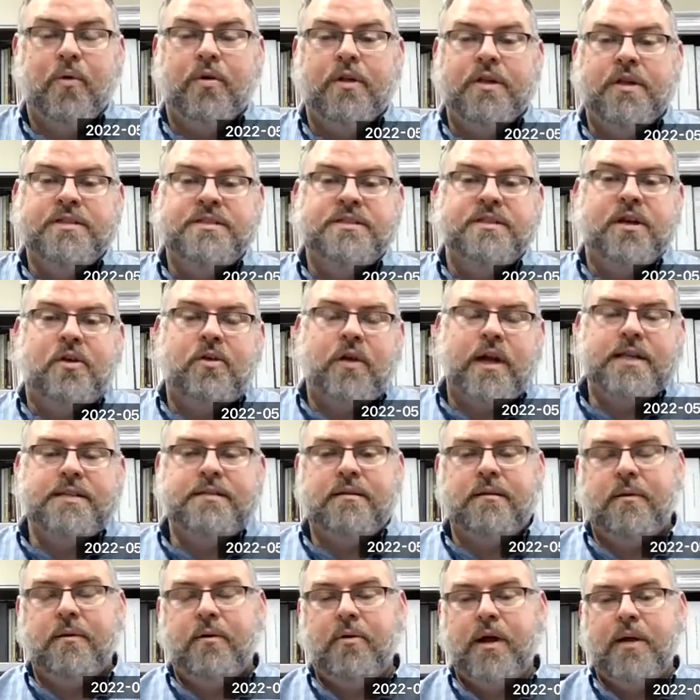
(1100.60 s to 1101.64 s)
Well, this is a
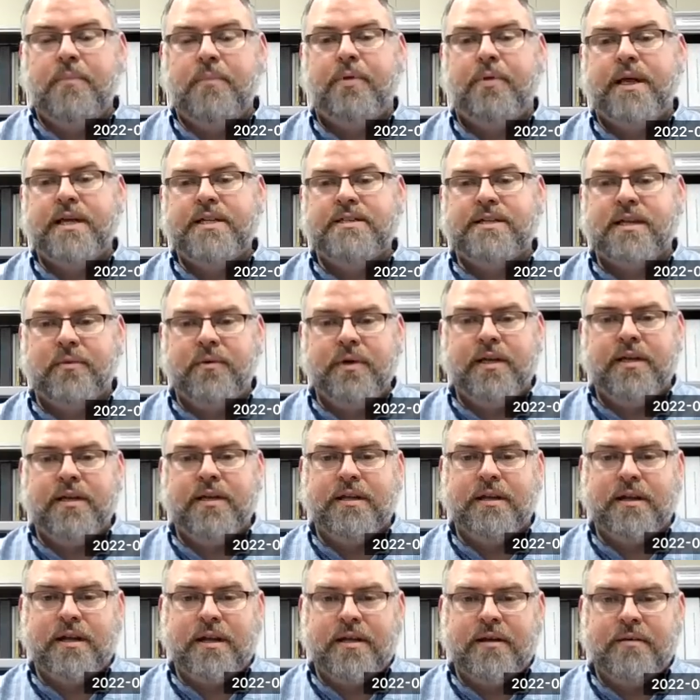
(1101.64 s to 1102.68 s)
great place that we
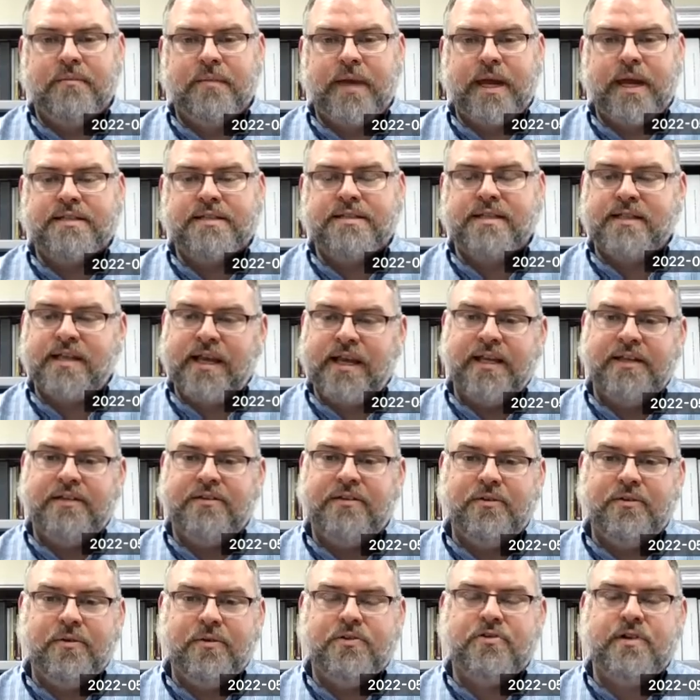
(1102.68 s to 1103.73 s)
can actually take it
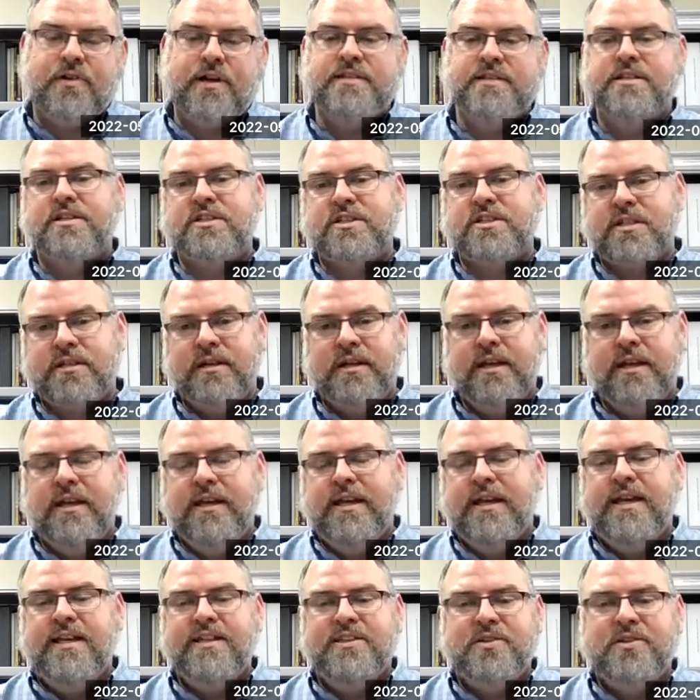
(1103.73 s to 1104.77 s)
to transition
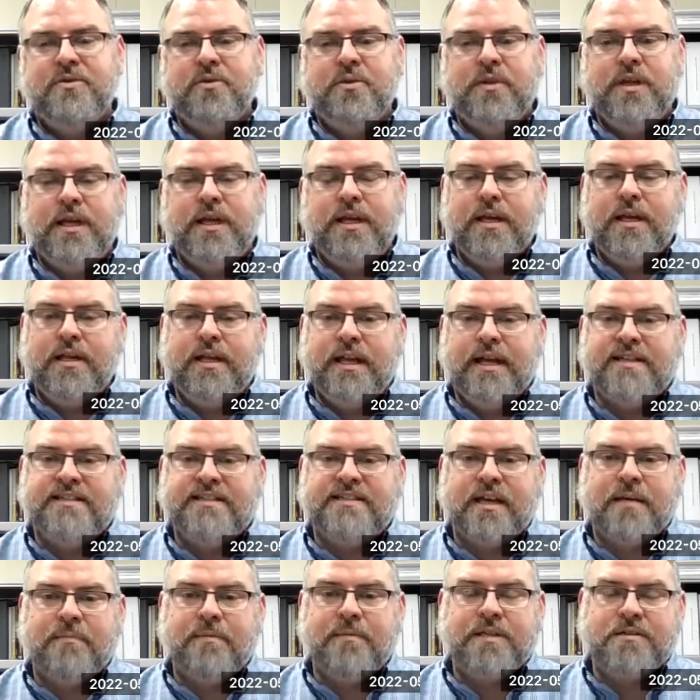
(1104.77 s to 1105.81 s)
into the
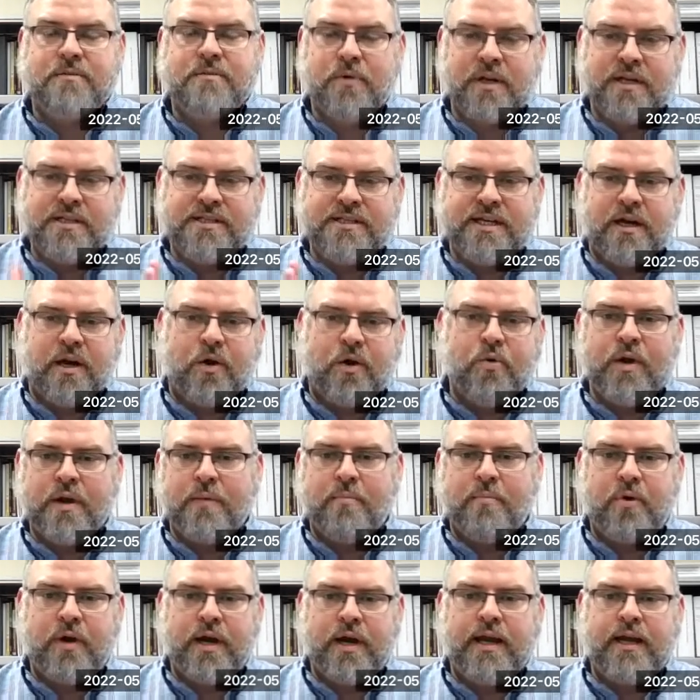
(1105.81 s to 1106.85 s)
next segment. So we're going to take a
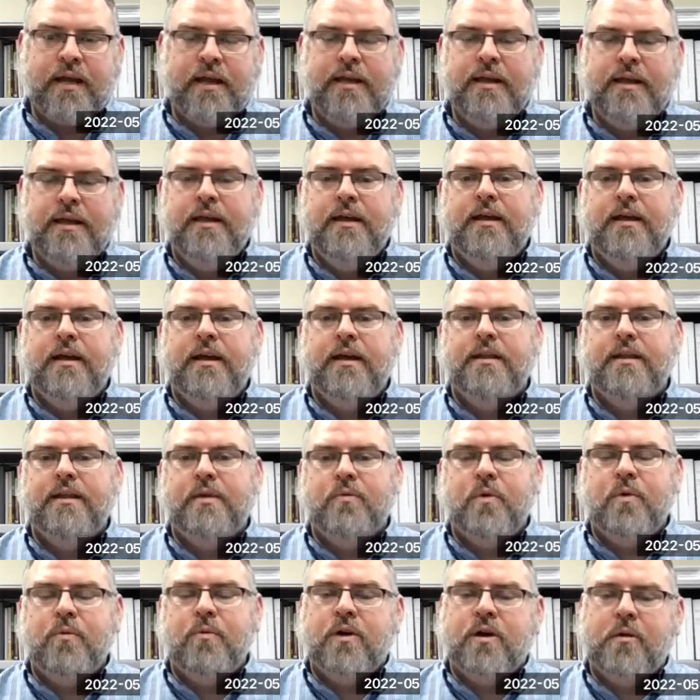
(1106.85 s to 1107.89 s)
quick break, and
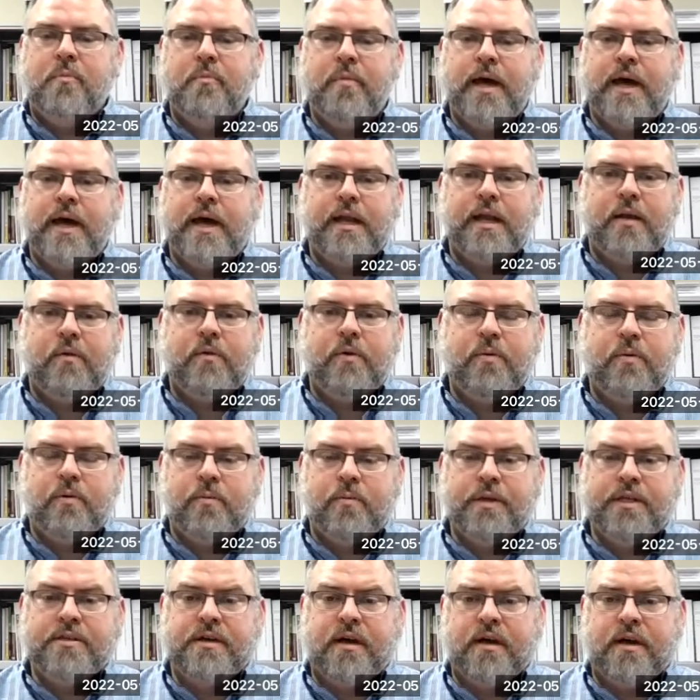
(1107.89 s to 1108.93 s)
then we will come back and we
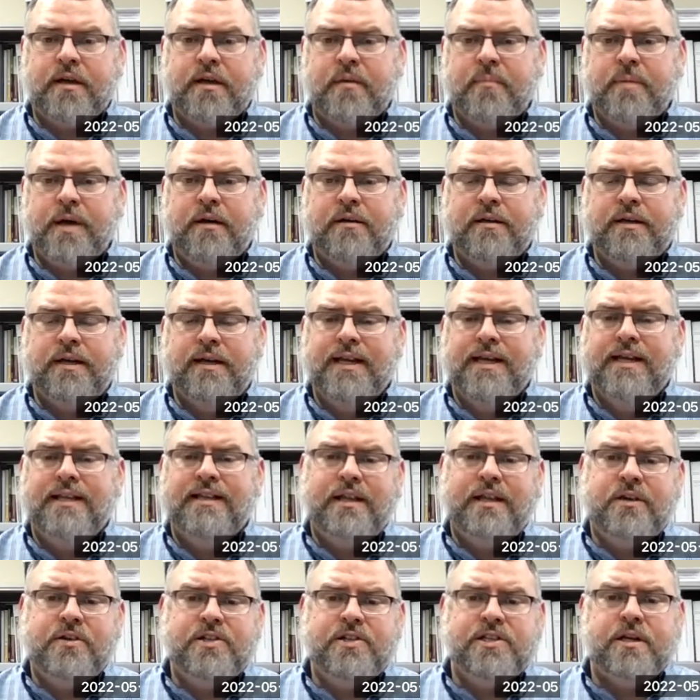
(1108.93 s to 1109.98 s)
will be talking about
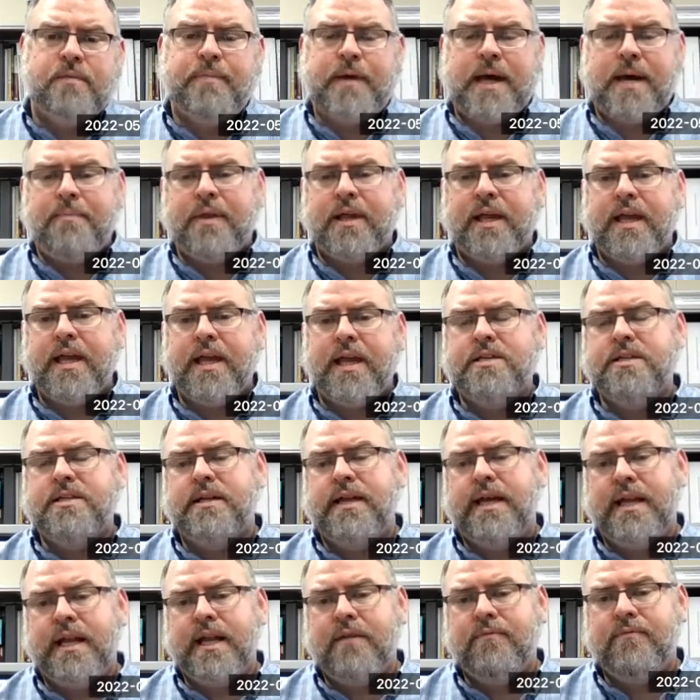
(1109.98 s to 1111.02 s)
leadership,
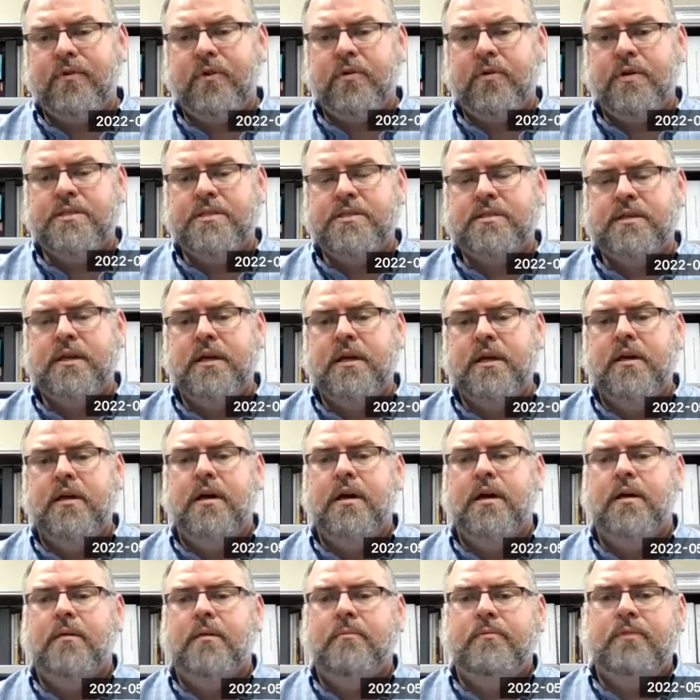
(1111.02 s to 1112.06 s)
application, and influence,
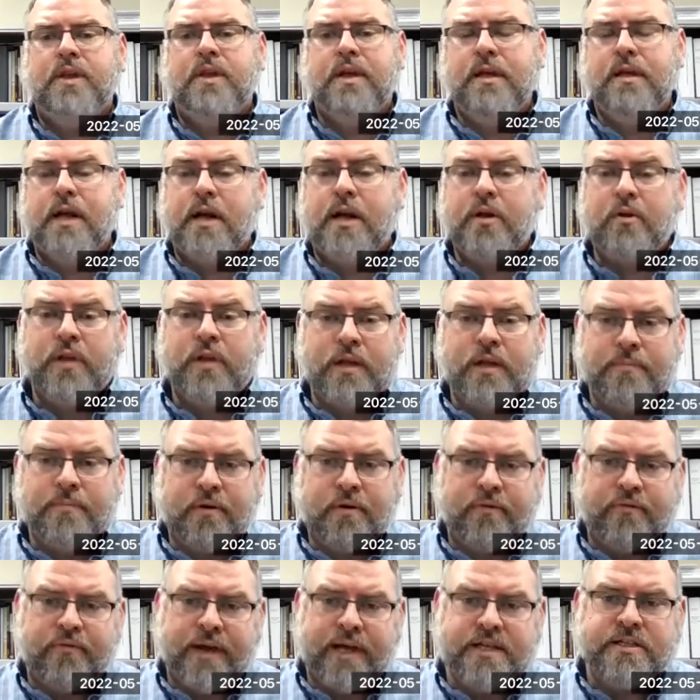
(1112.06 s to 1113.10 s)
not only the
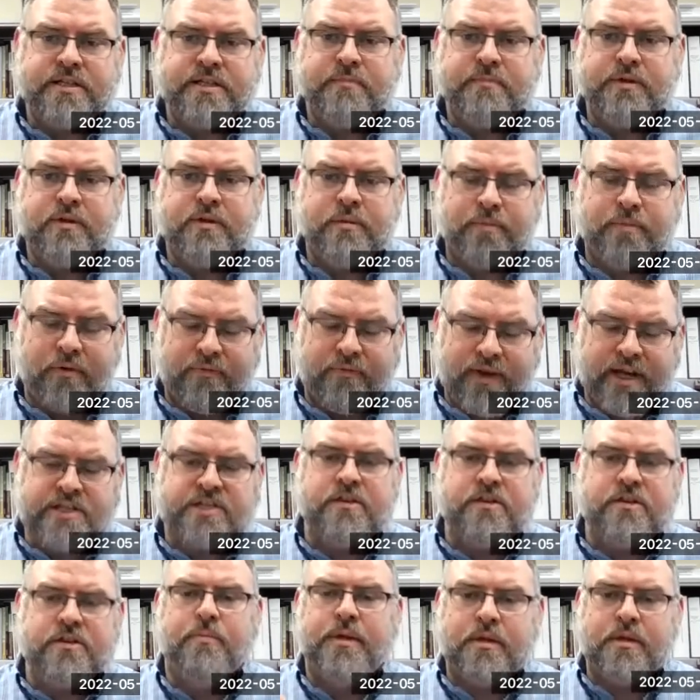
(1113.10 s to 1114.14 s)

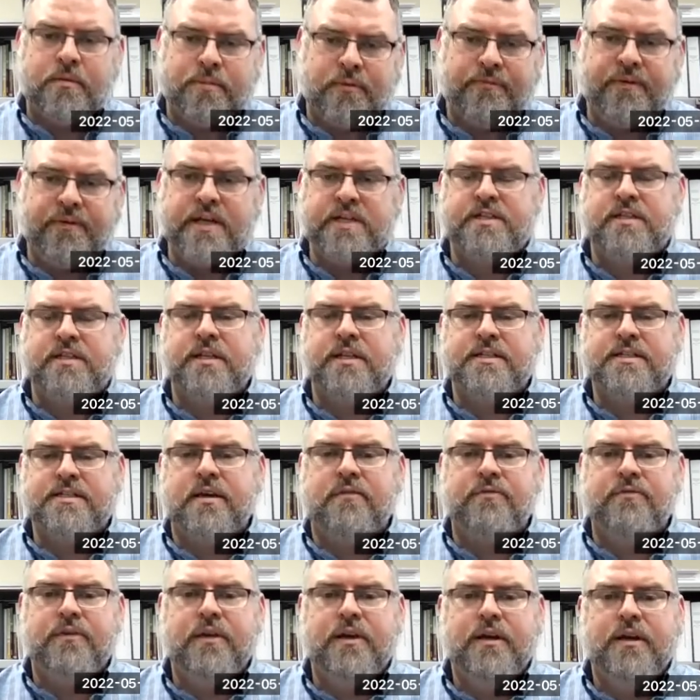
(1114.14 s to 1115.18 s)
professional, but the profession
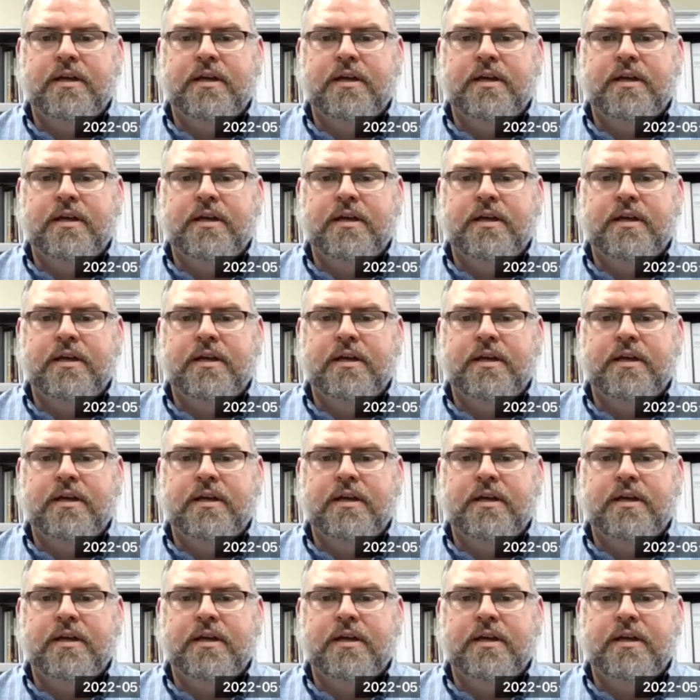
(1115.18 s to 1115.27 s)
itself.